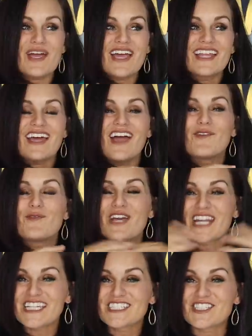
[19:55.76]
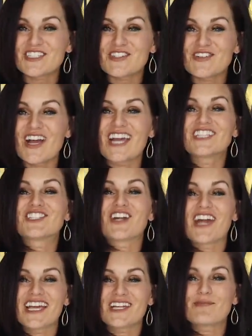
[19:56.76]
but when I do, I
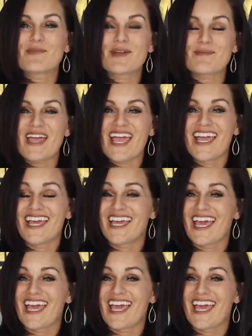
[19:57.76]
try to bring my A